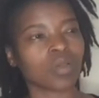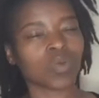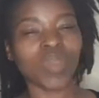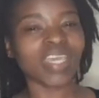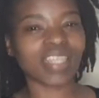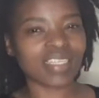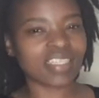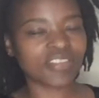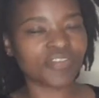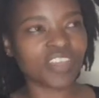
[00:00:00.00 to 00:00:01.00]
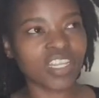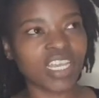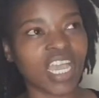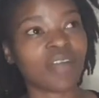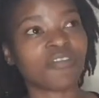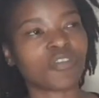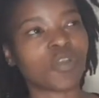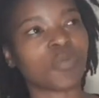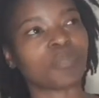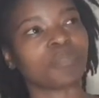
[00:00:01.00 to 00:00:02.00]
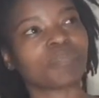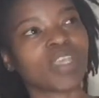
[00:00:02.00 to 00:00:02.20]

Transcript: Where does this feeling come from?